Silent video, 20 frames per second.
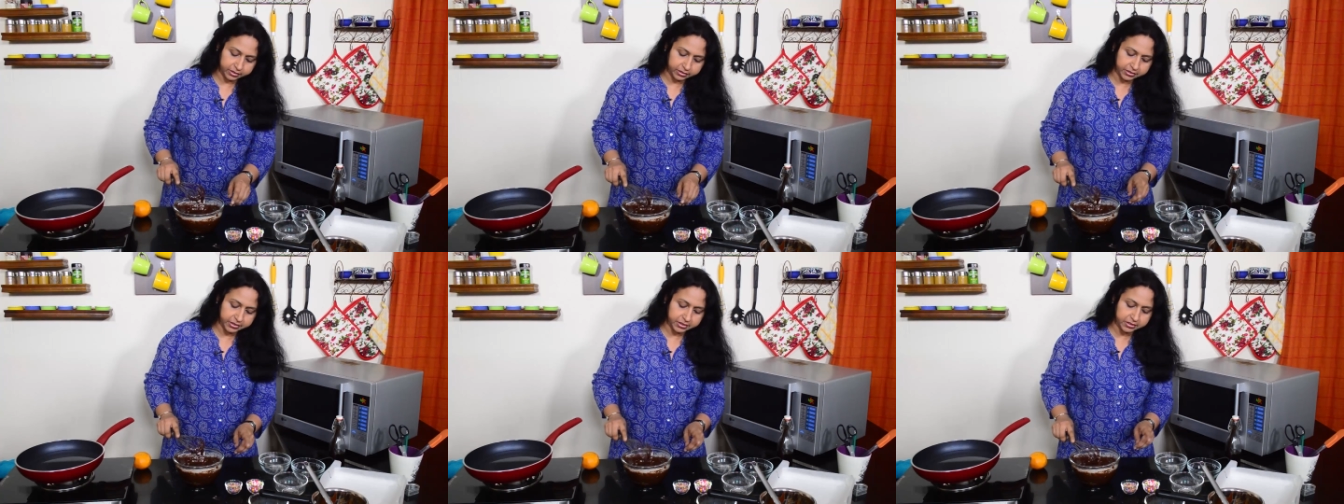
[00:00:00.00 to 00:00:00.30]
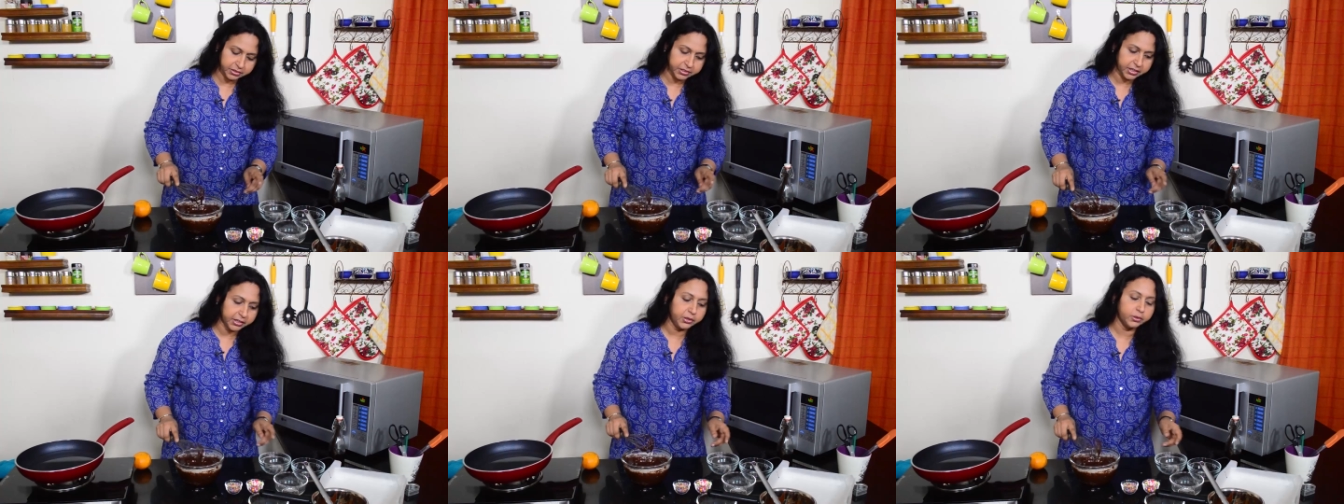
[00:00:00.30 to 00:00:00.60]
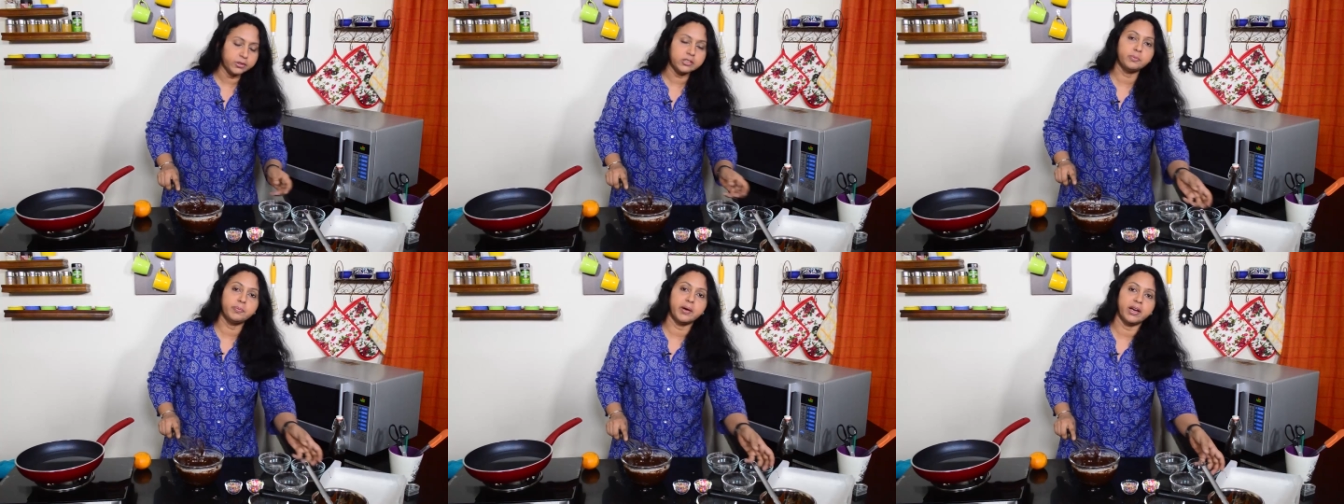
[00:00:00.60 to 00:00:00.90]
just take
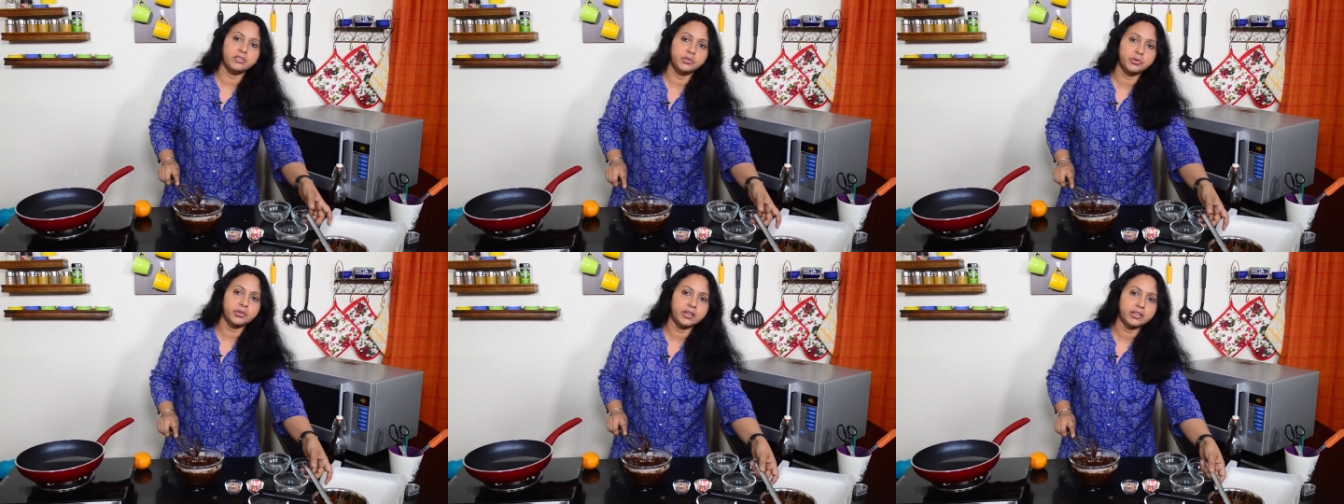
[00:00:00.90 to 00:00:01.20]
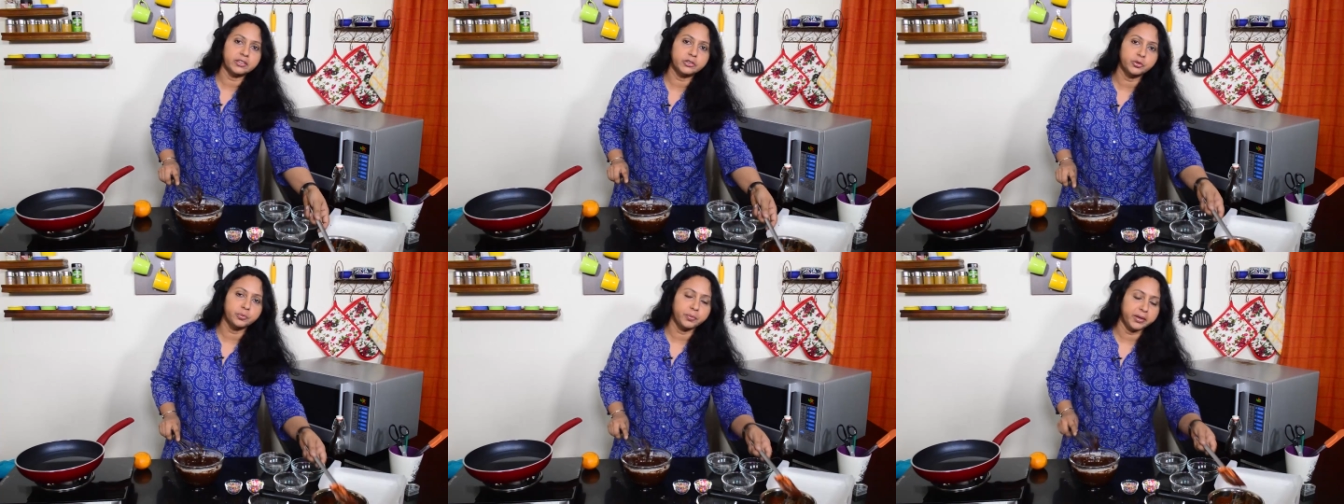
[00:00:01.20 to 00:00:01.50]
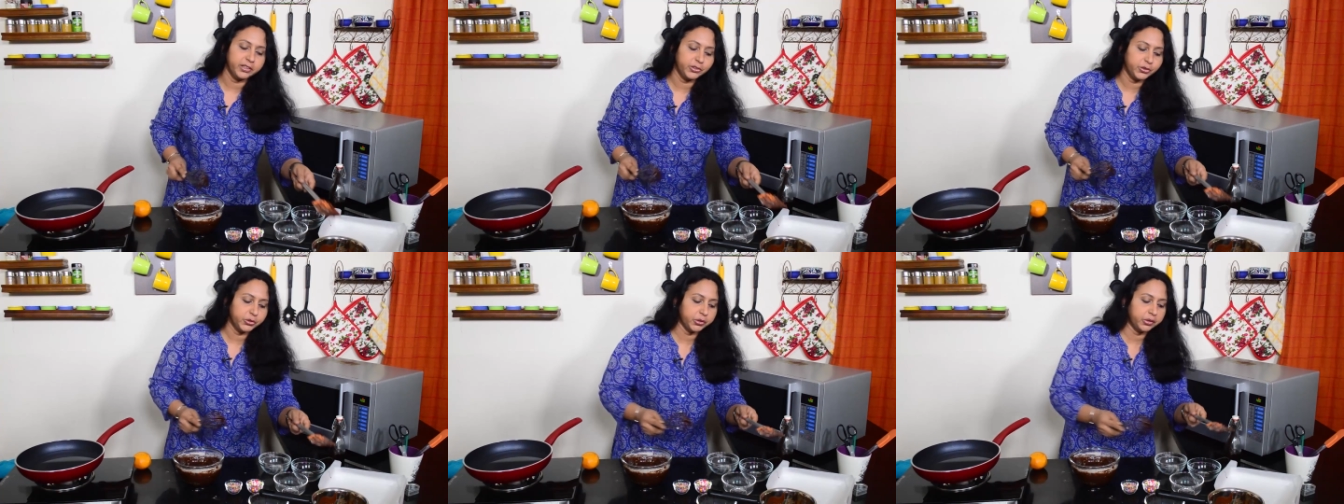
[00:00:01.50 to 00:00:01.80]
your spatula to
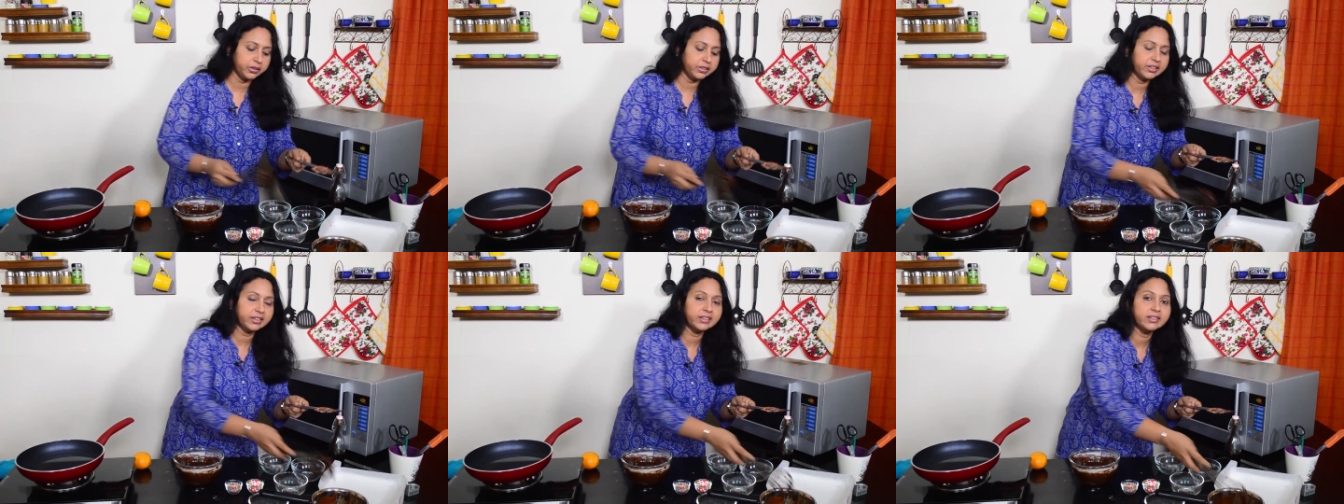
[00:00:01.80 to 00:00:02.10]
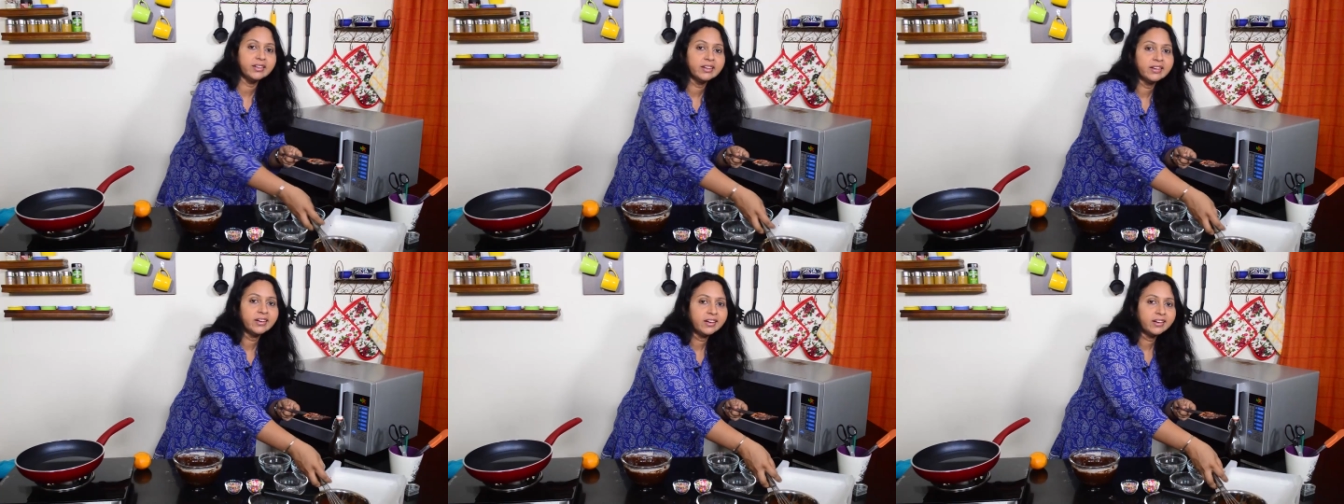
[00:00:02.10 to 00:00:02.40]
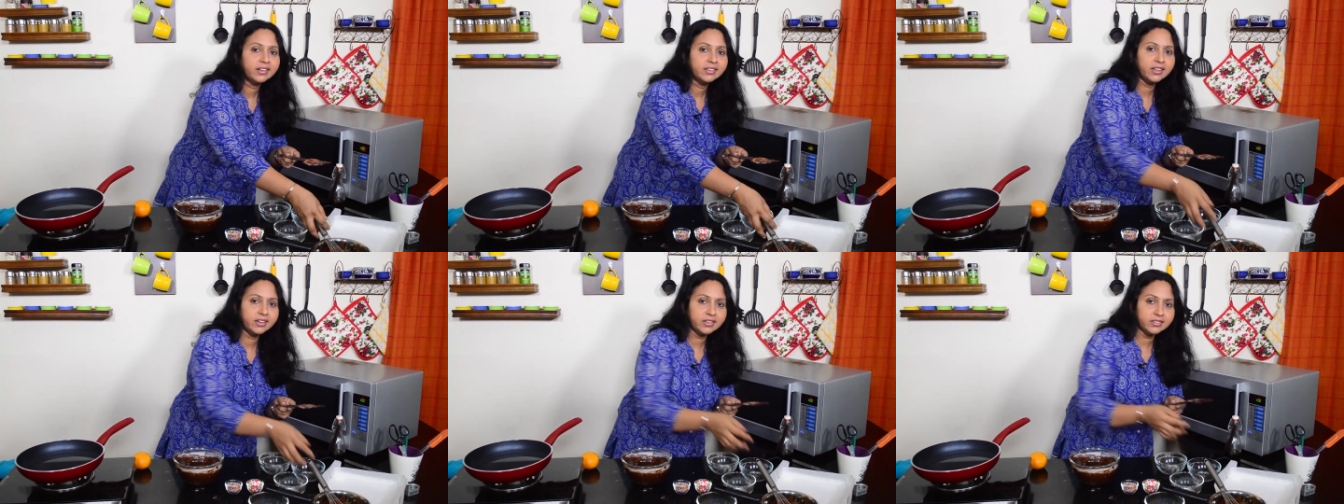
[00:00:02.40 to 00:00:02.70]
make sure that
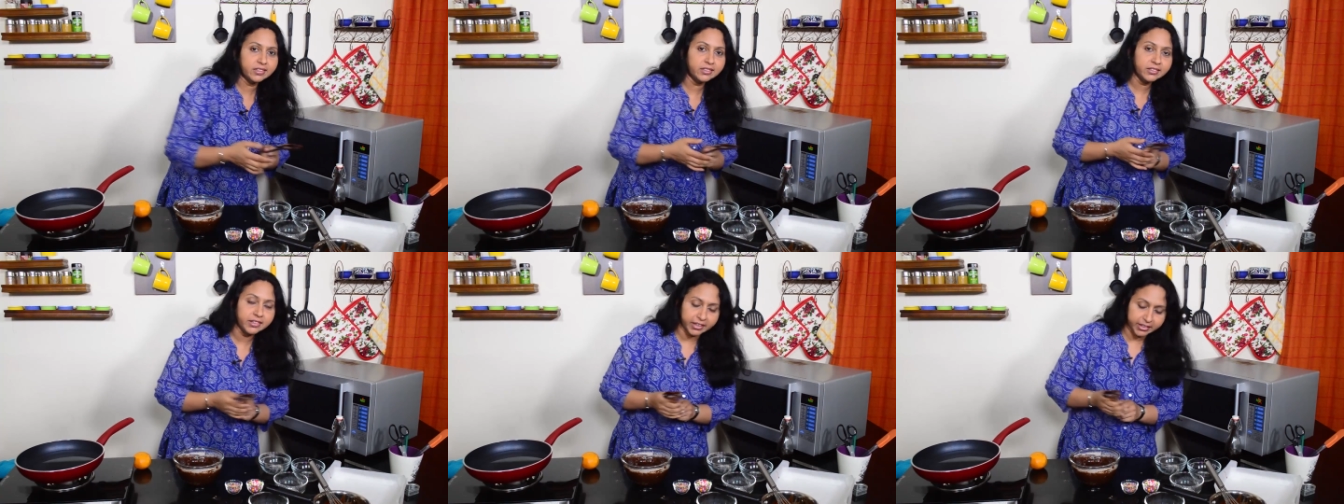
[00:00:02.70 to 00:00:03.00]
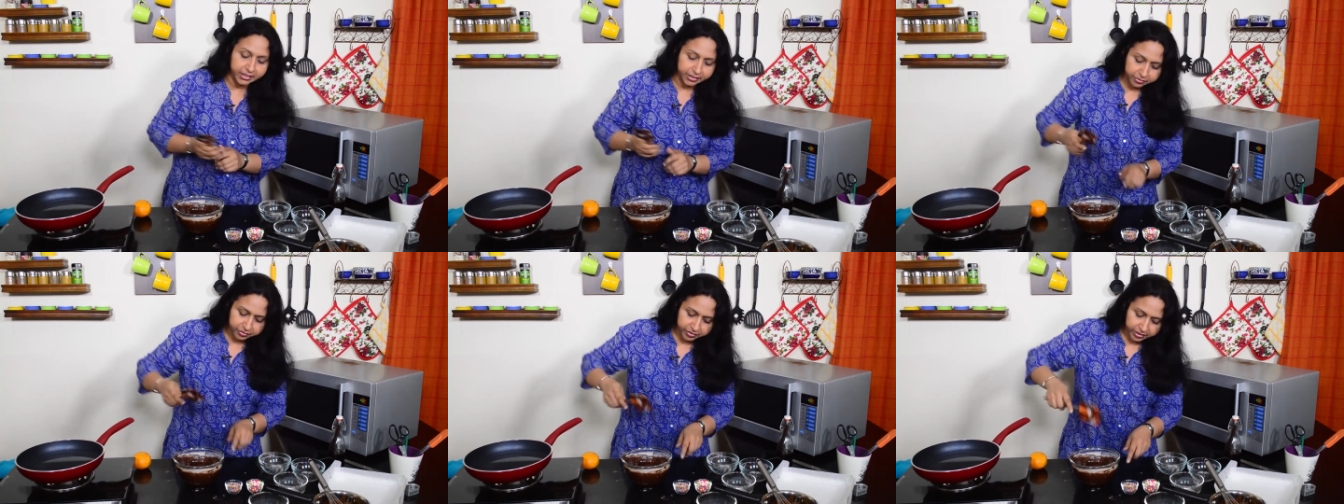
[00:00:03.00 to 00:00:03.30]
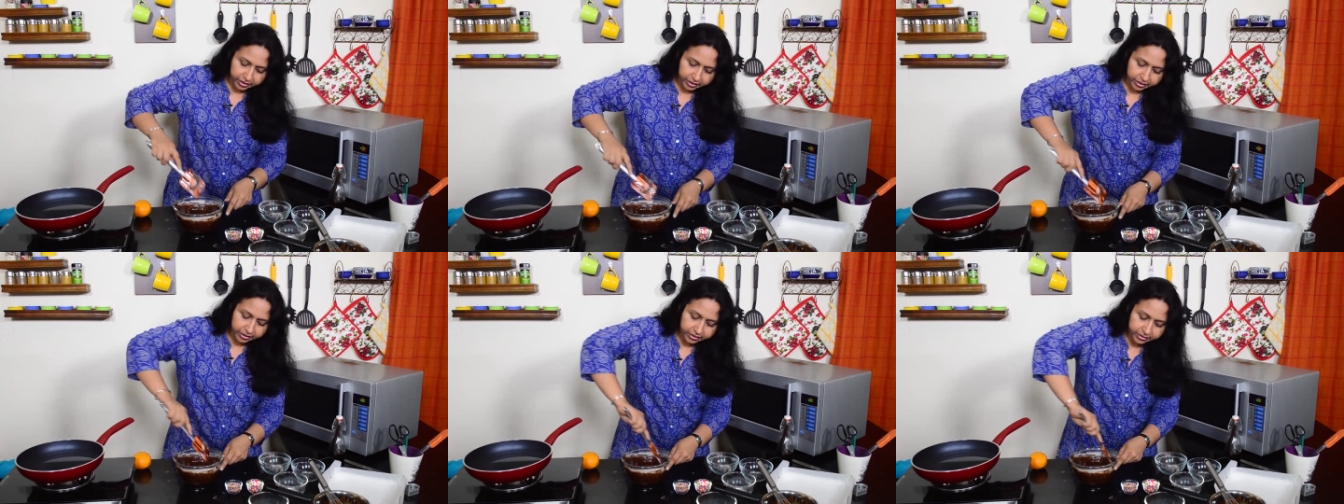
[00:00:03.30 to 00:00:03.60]
there isn't any
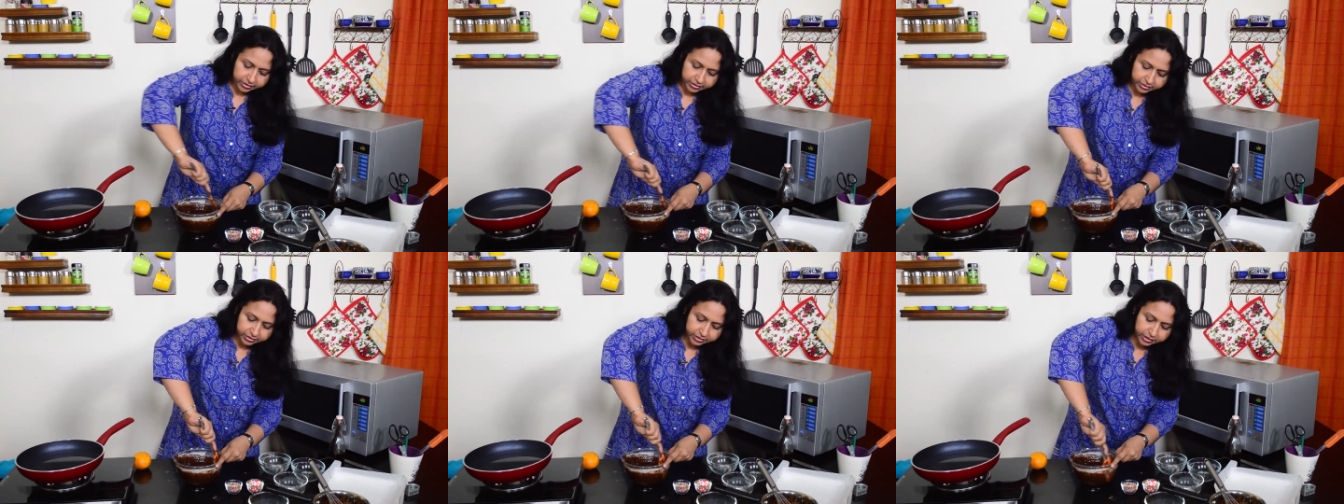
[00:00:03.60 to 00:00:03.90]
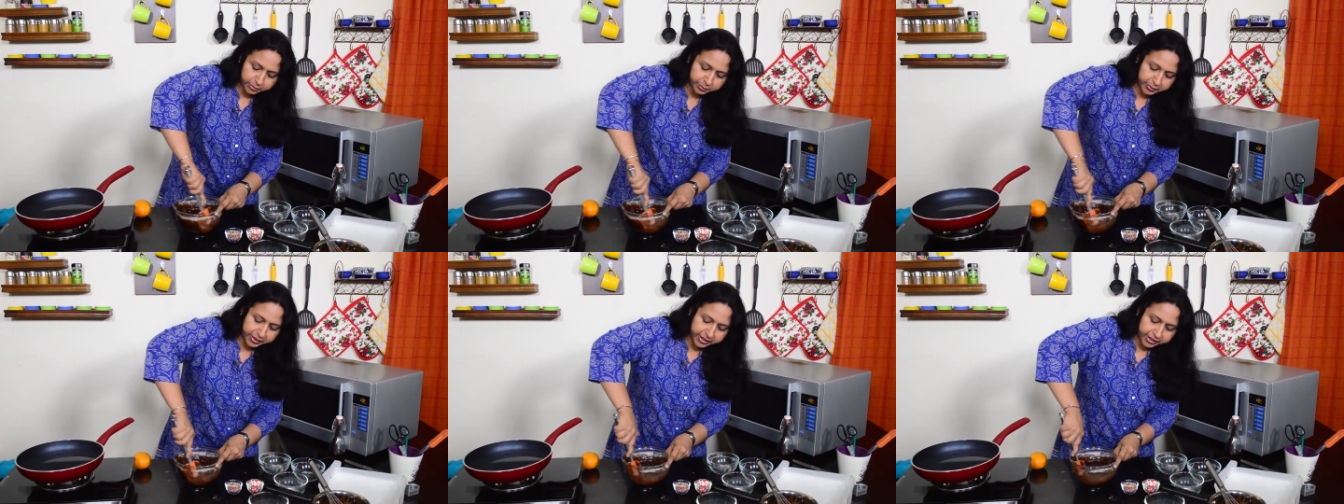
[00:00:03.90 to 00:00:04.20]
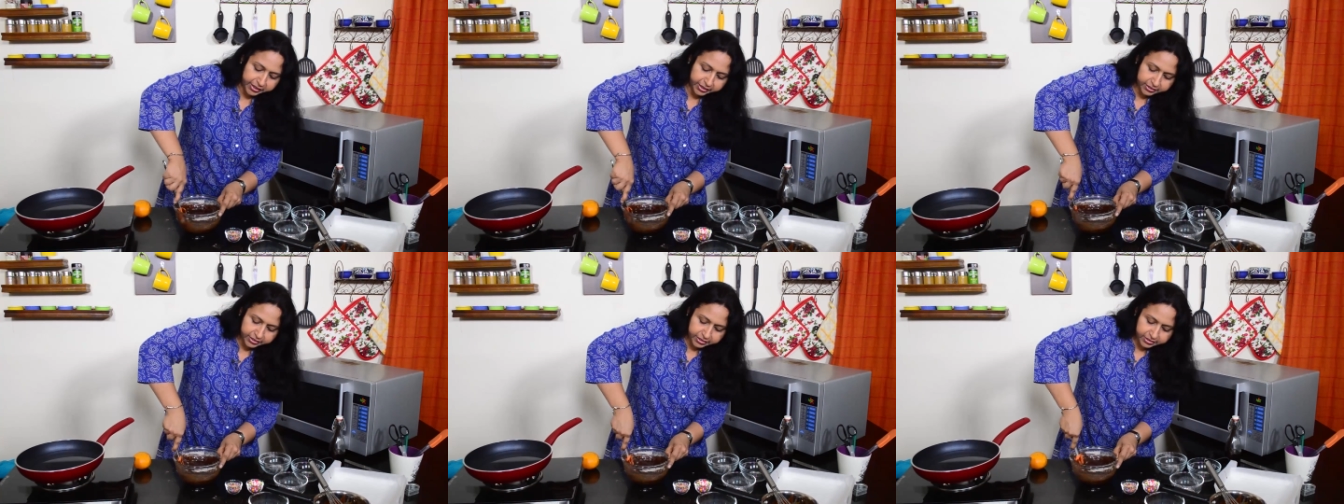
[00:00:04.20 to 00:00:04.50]
flour
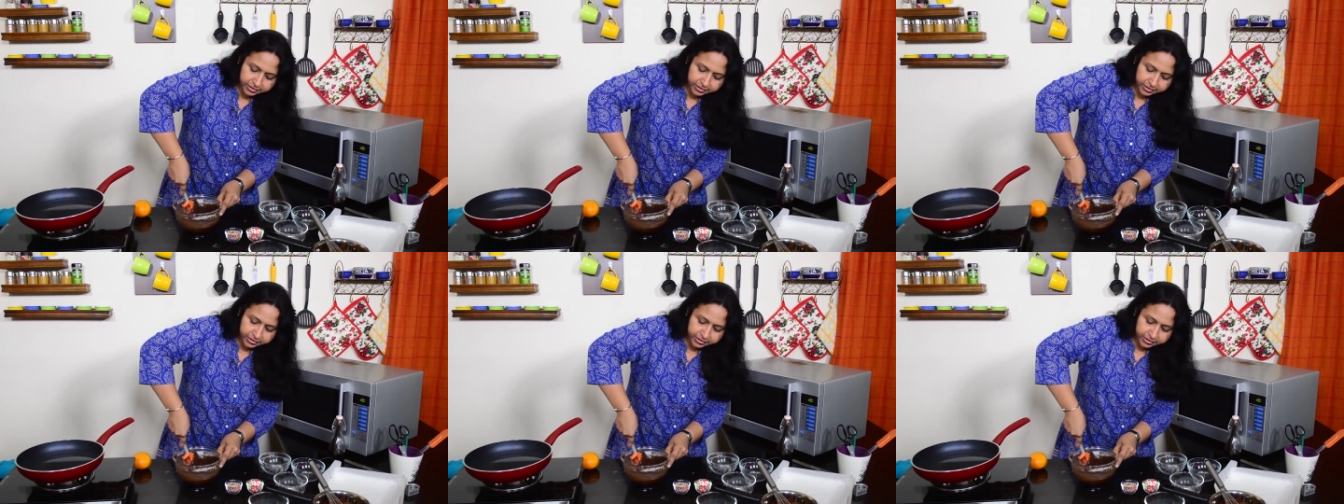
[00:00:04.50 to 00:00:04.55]
remaining at the